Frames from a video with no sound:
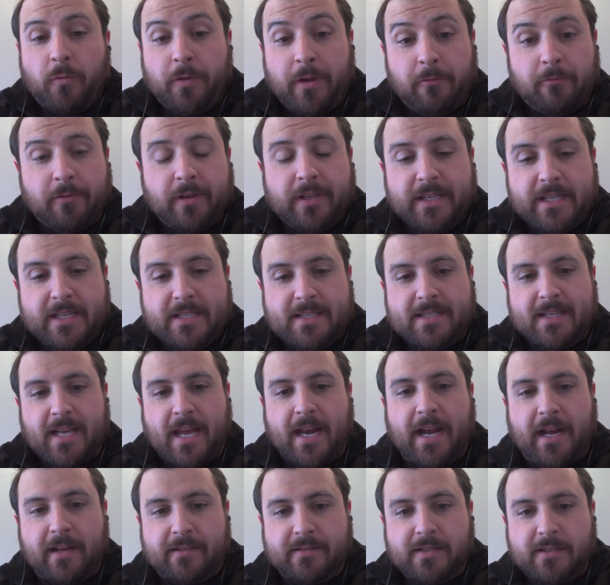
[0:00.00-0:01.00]
we really
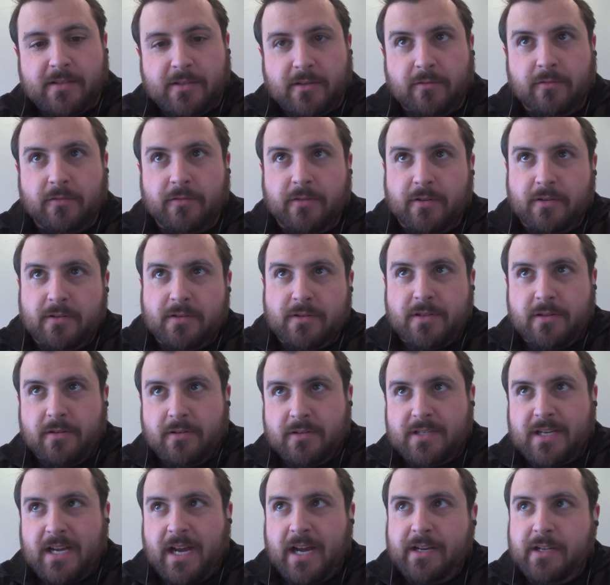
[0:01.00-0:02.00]
set out to do,
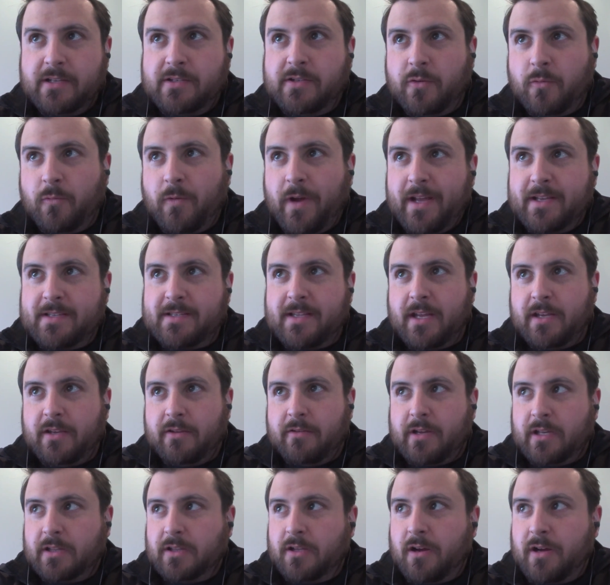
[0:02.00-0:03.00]
there's kind of two ways that
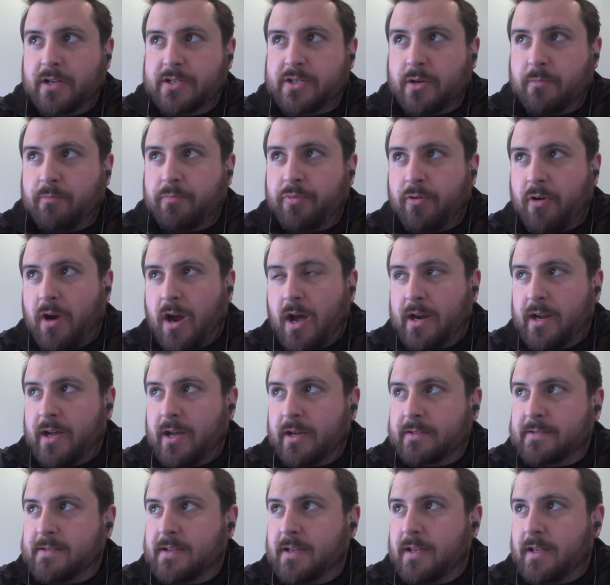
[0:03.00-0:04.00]
you can launch a
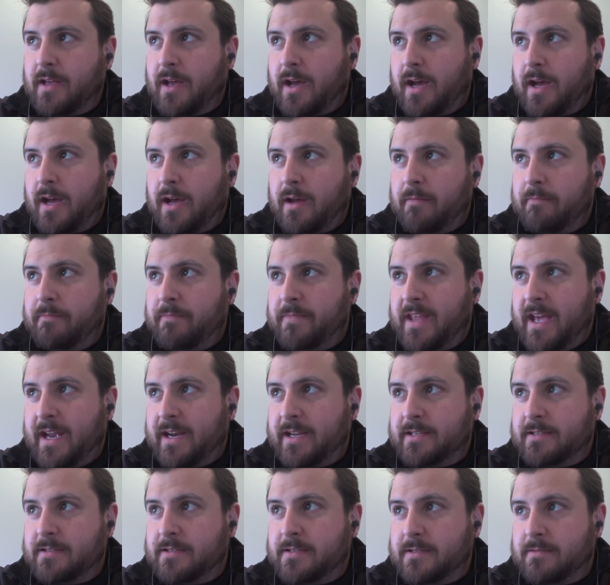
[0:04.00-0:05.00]
product that
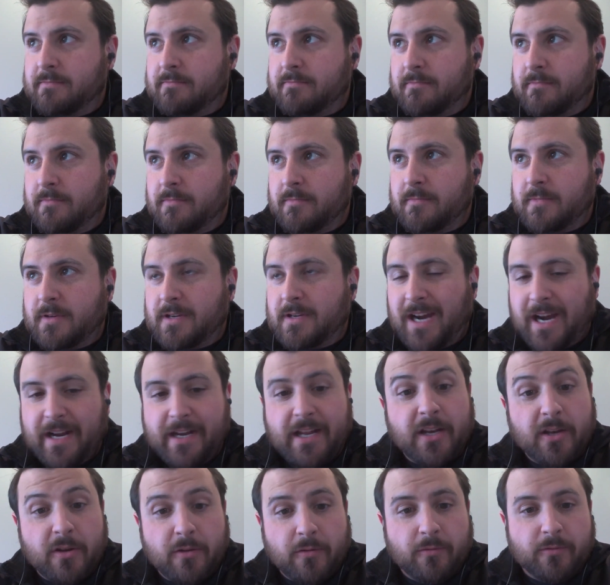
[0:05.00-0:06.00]
is kind
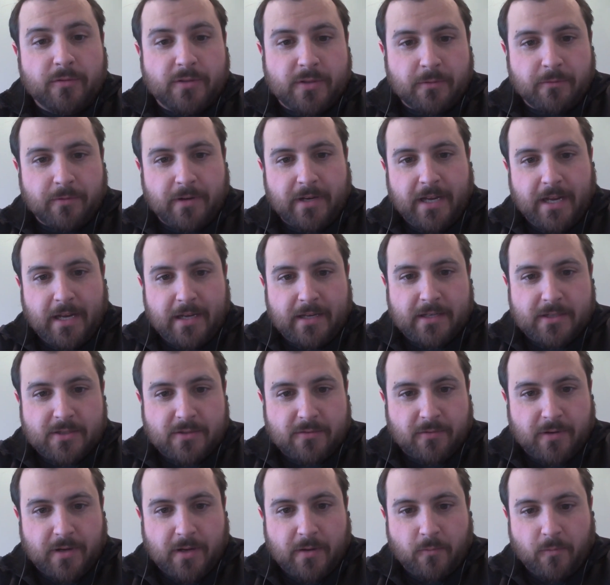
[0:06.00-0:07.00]
of new to an
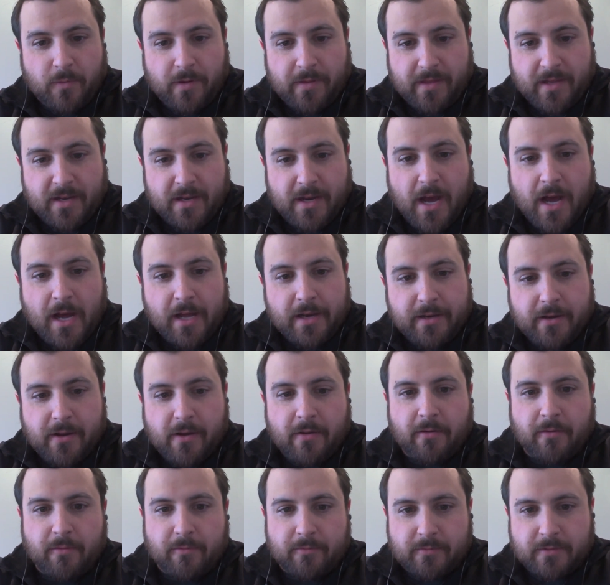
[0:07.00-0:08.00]
industry with an
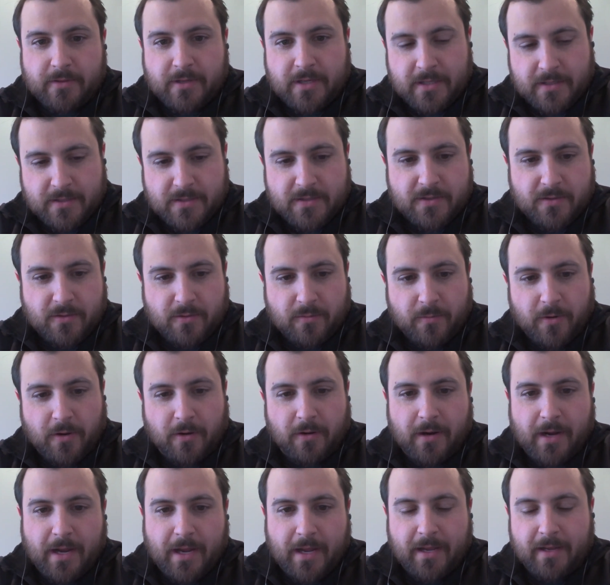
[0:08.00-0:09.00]
unknown
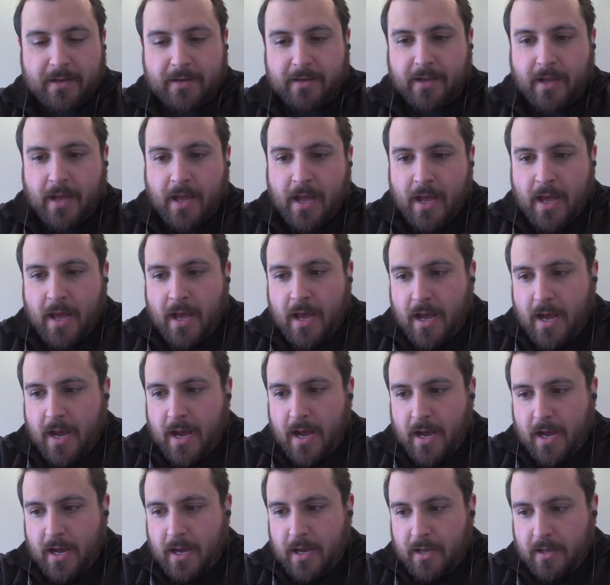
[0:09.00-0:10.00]
consumer, and
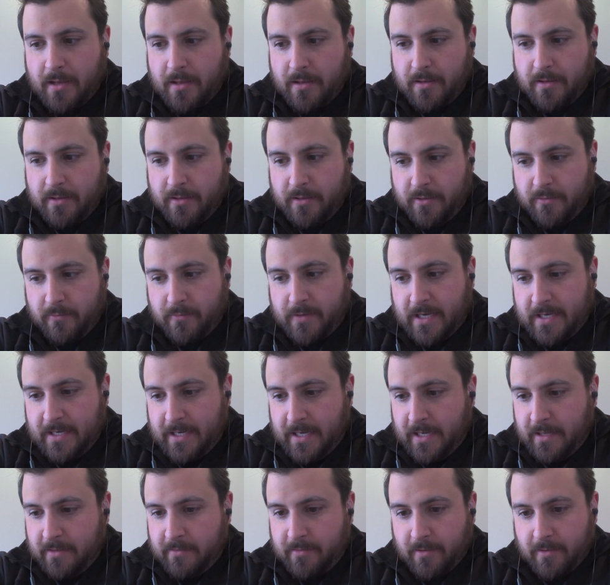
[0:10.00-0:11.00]
you can
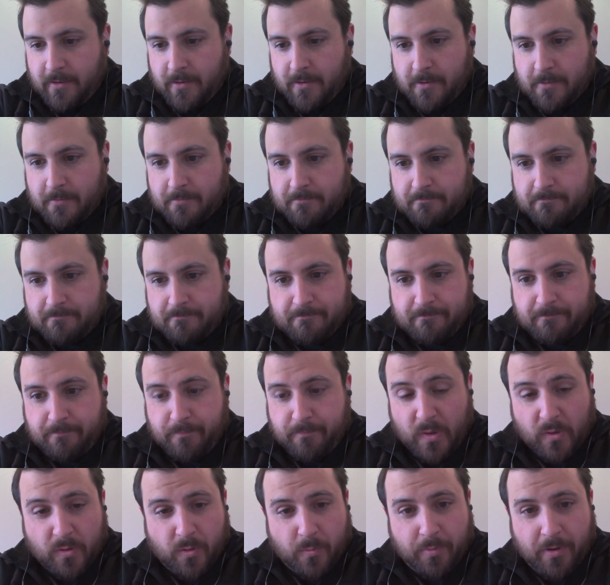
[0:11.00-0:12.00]
either
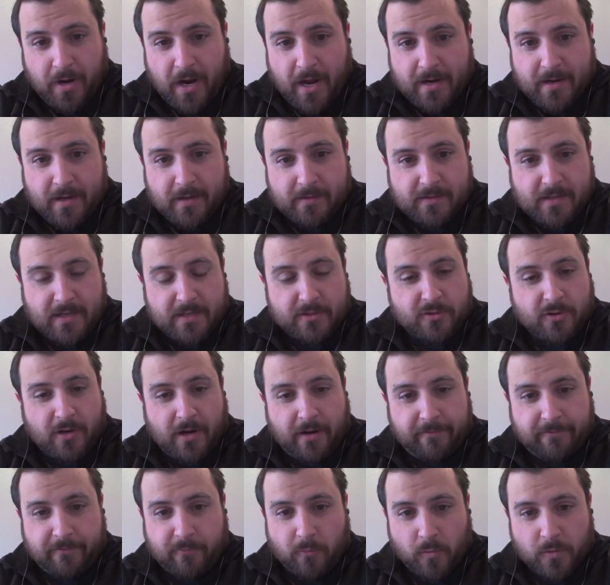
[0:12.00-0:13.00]
build a product and
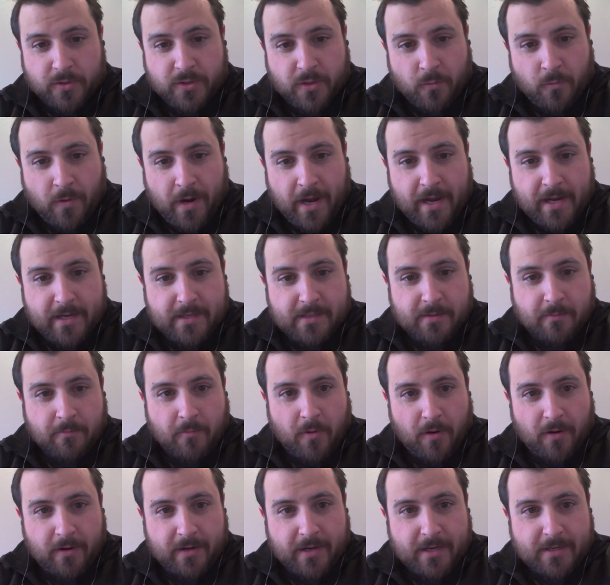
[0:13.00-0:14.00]
try and force your way into
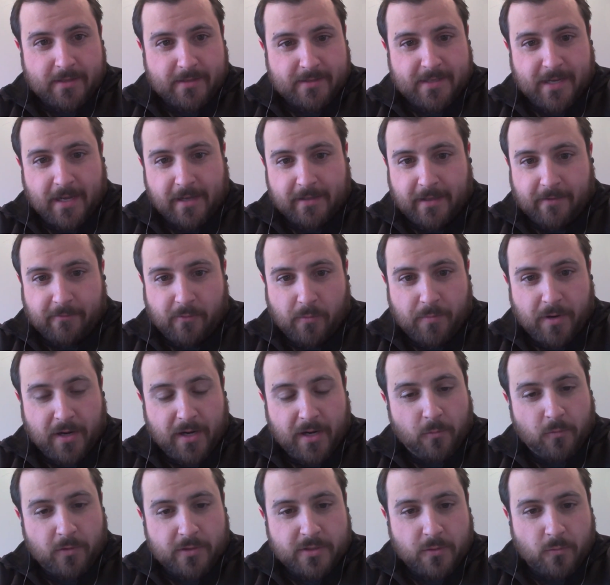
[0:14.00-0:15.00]
market and tell
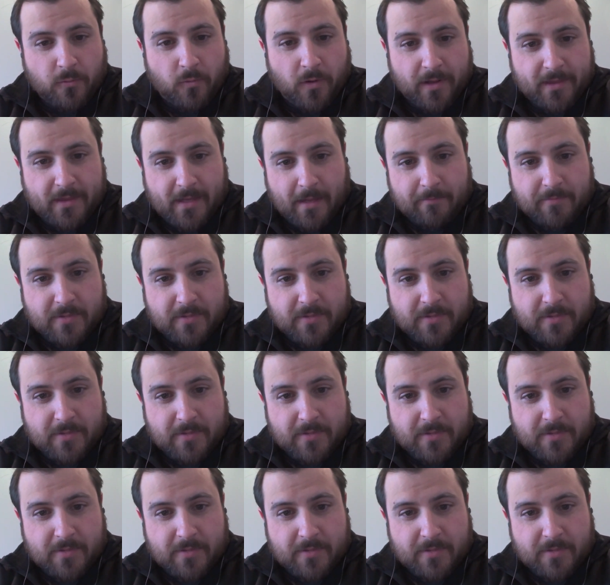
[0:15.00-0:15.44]
everybody what you want them